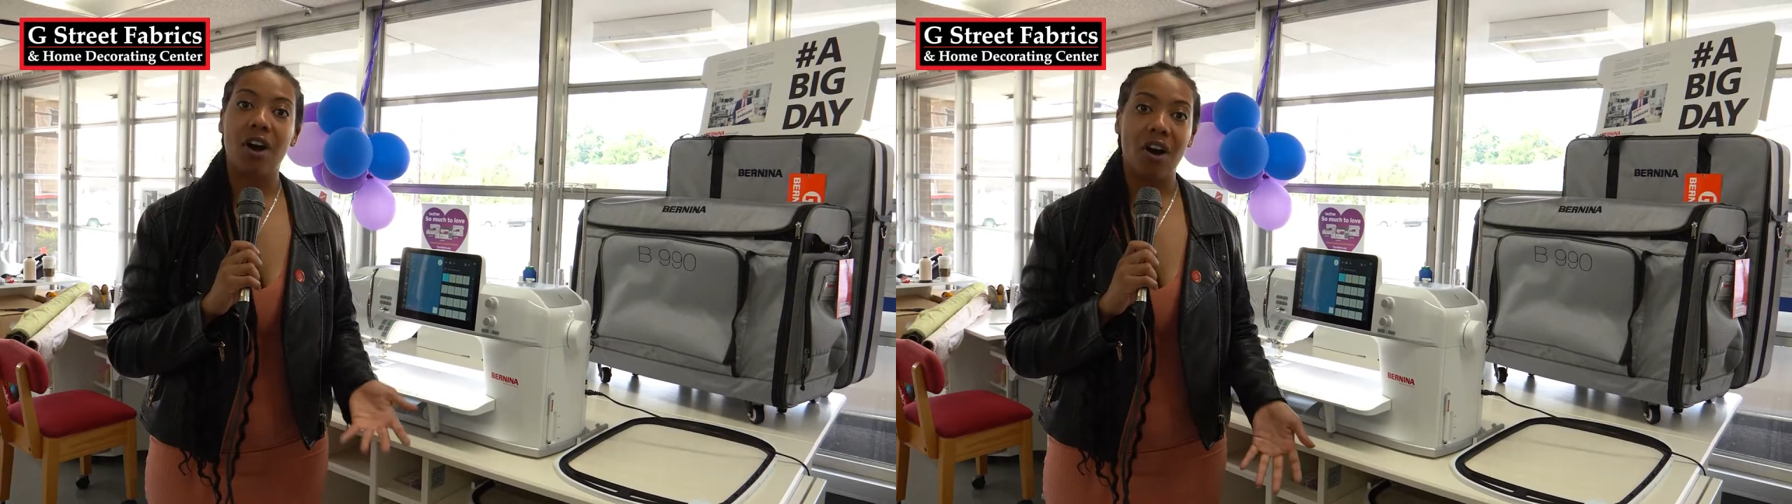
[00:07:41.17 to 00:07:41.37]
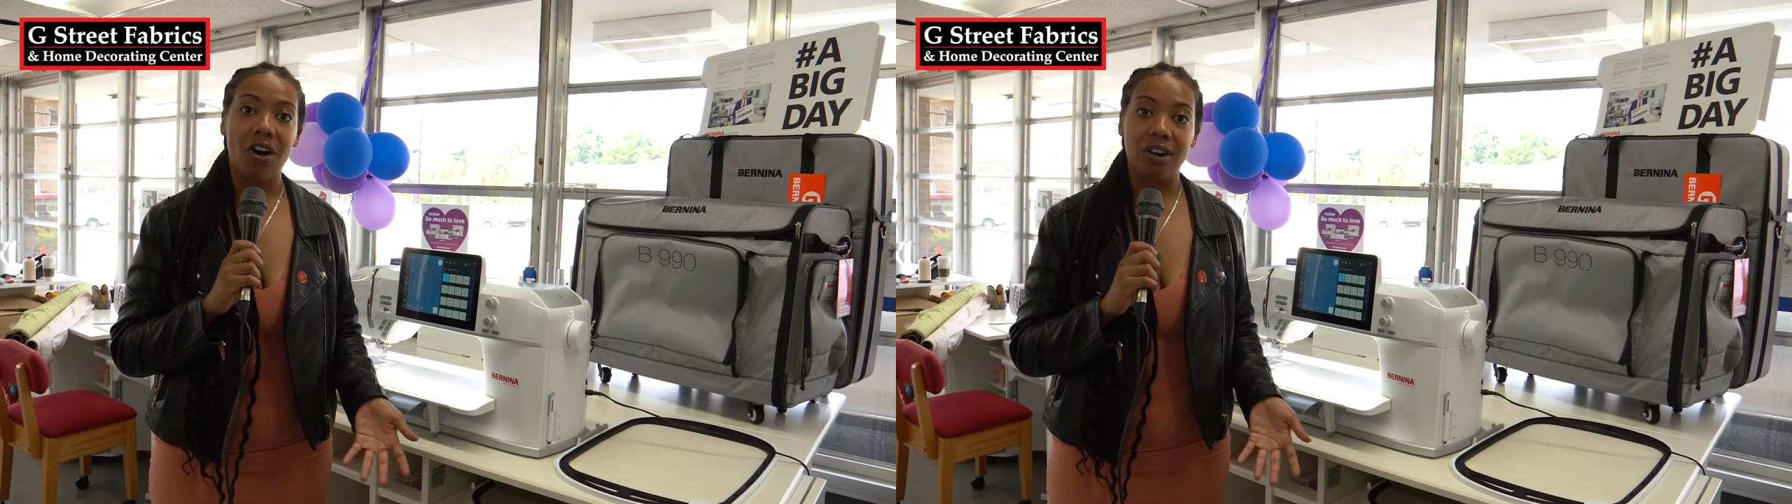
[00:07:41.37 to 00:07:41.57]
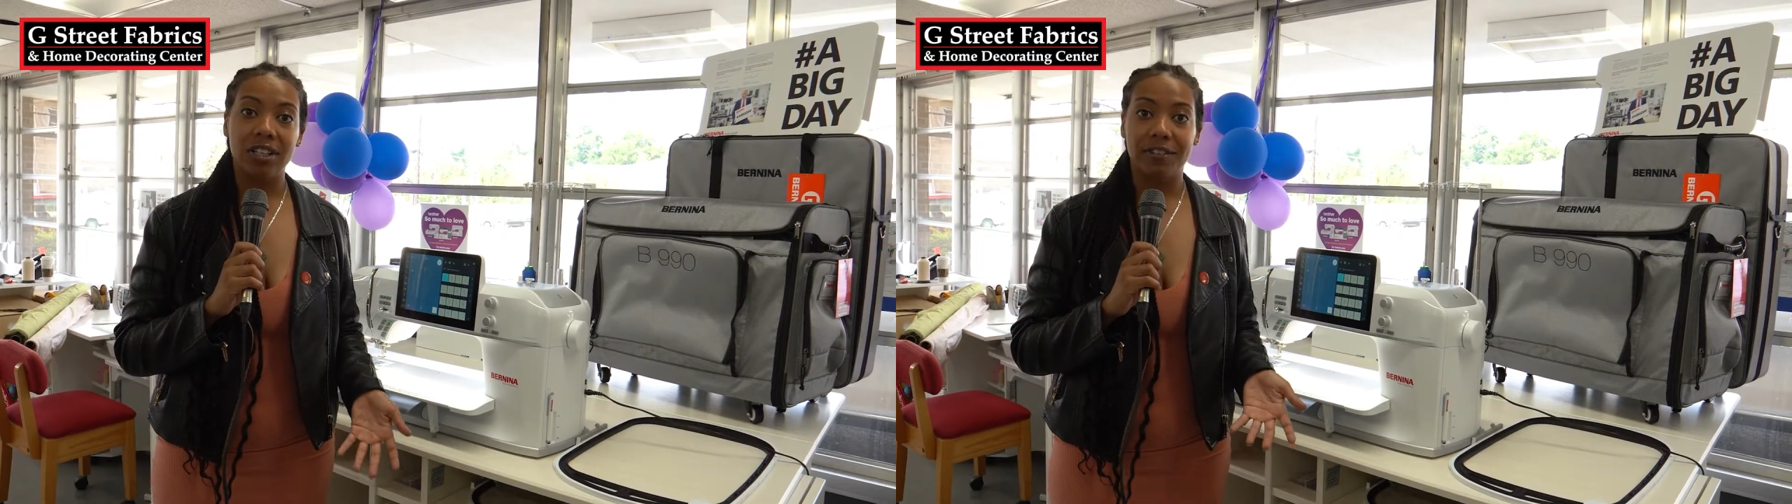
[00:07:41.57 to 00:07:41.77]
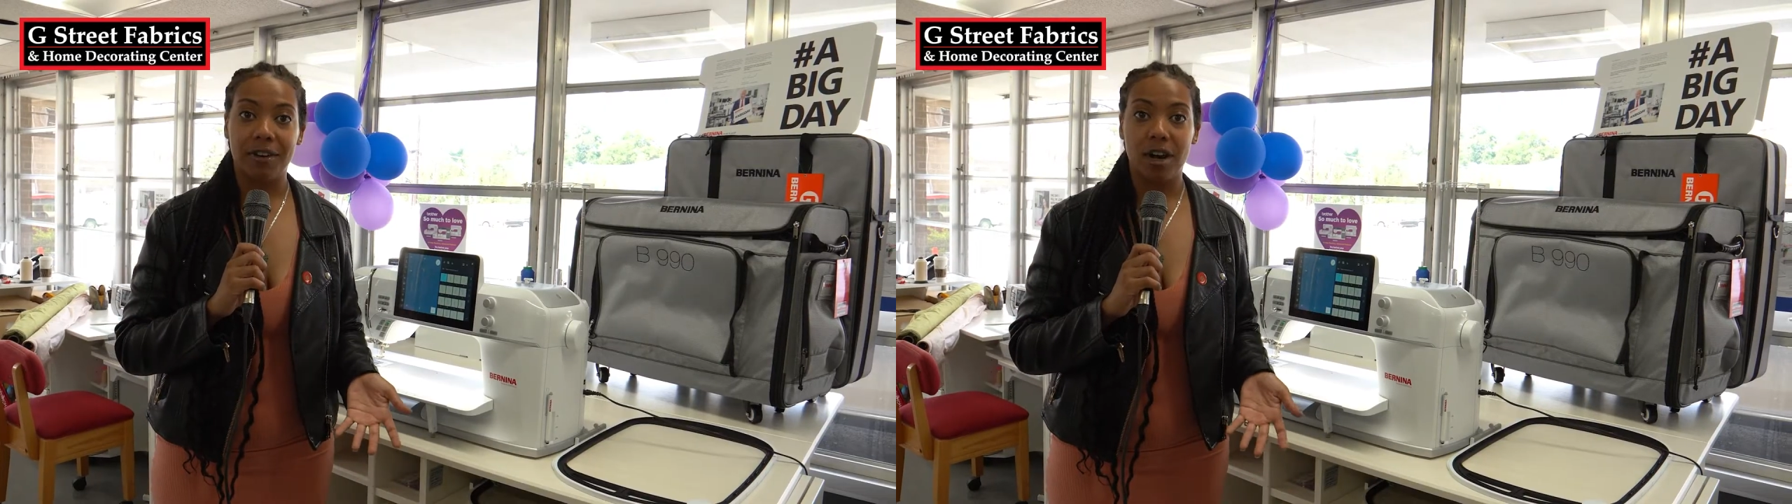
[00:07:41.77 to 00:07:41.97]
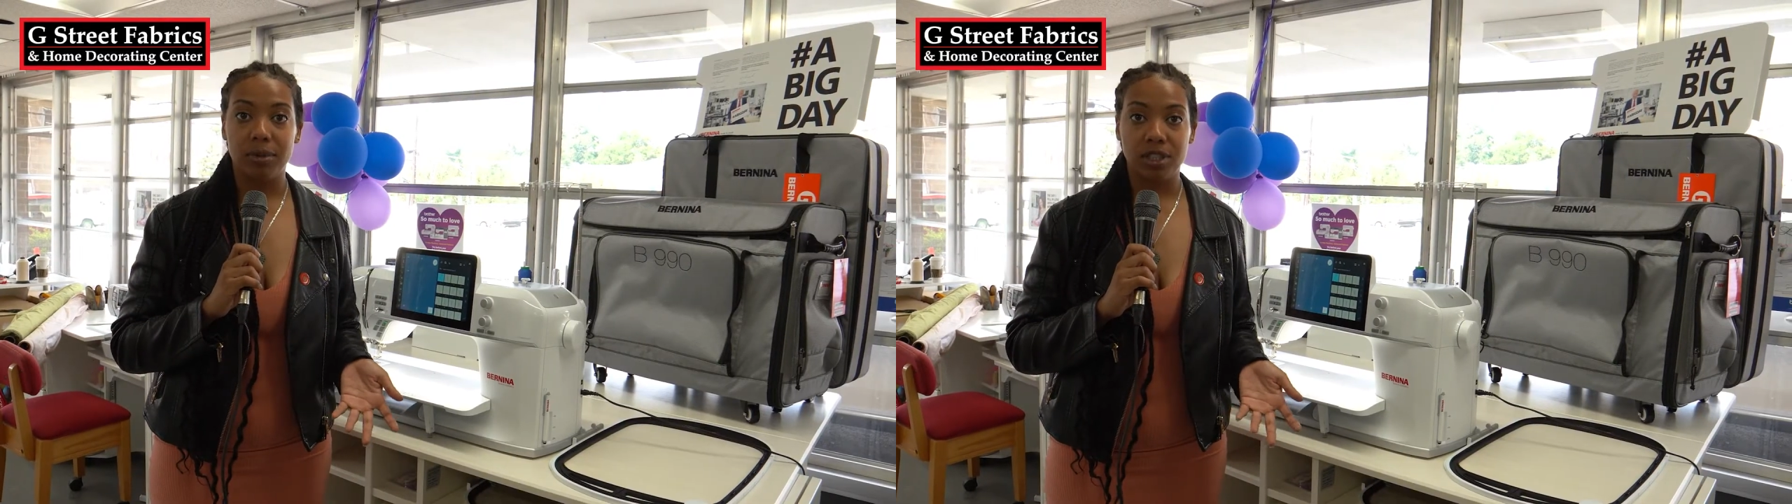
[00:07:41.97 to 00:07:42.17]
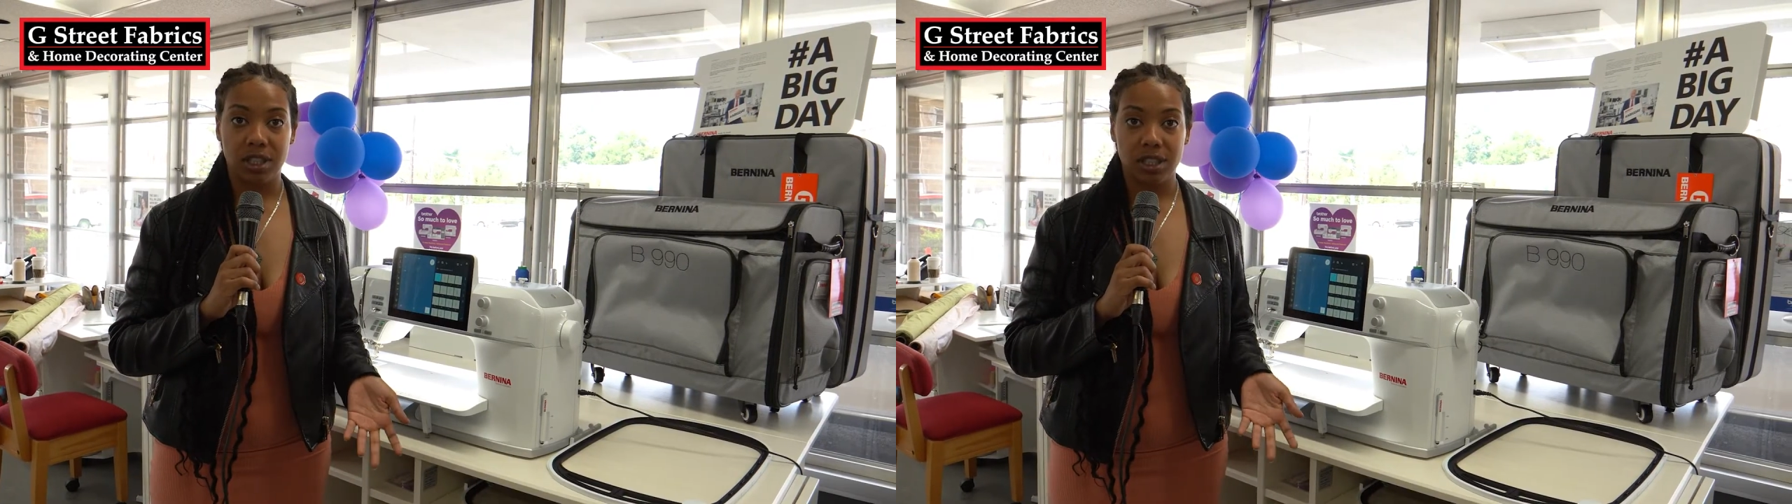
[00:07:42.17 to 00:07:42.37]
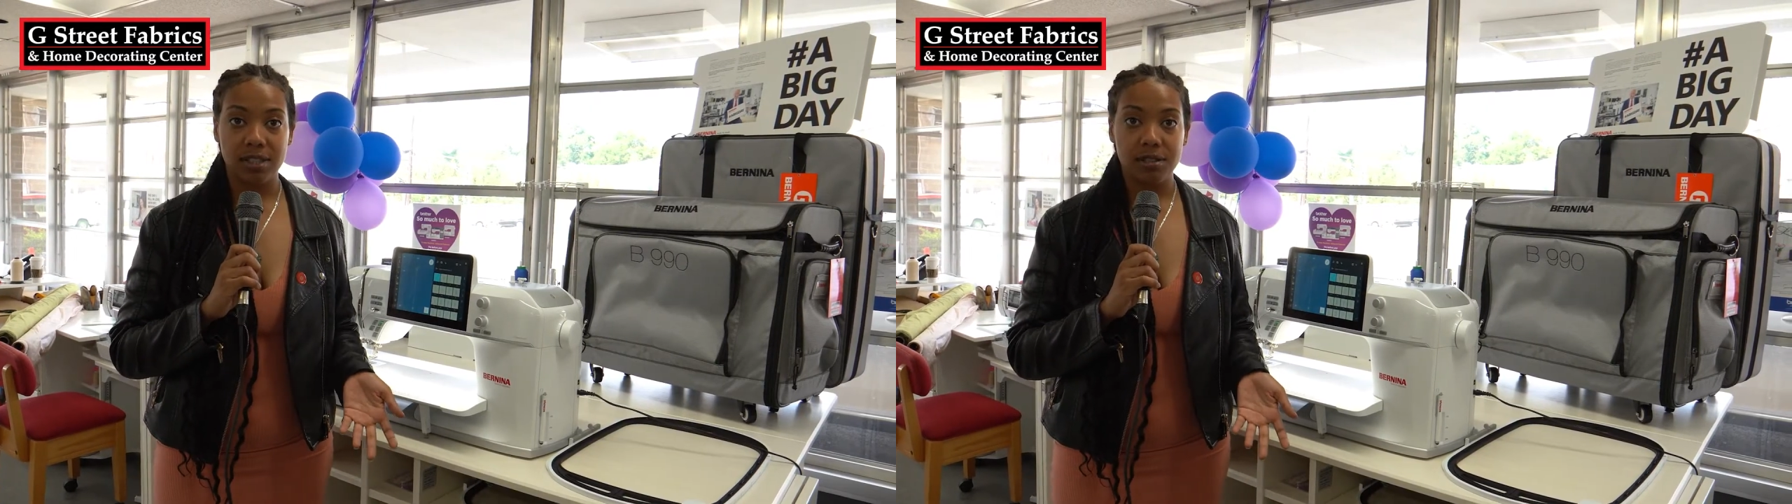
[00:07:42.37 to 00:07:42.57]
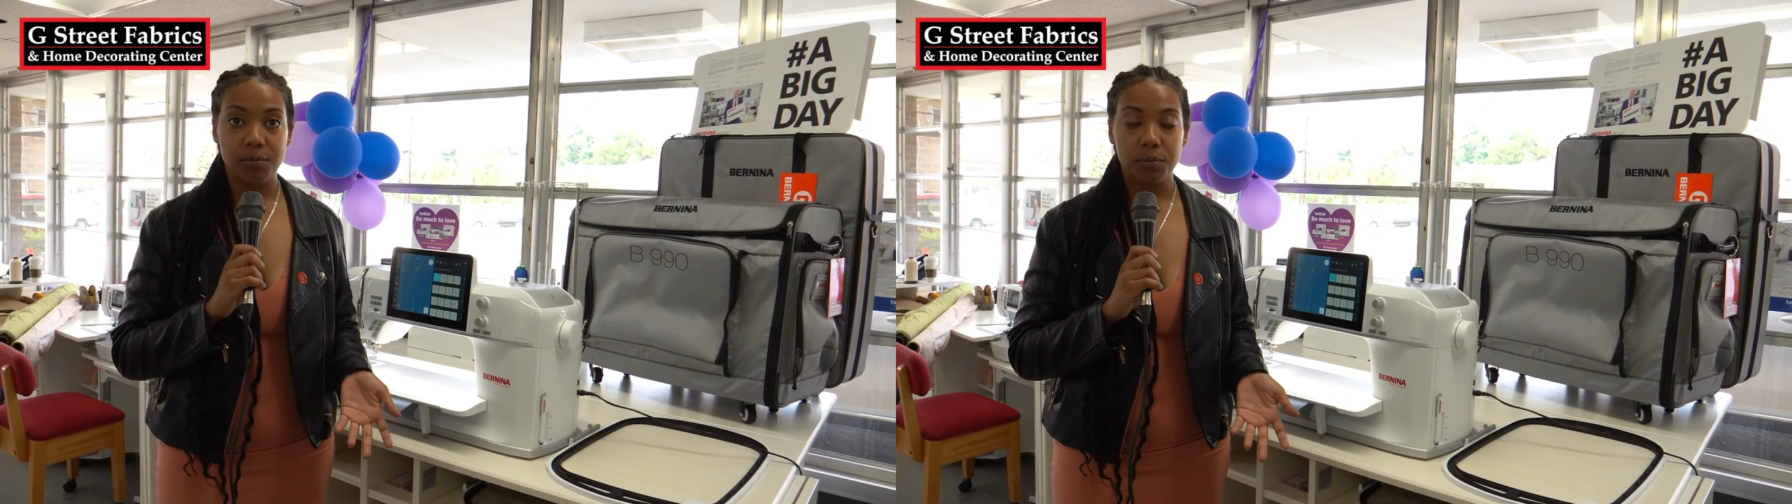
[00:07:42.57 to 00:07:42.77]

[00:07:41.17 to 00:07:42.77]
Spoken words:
all of our machines.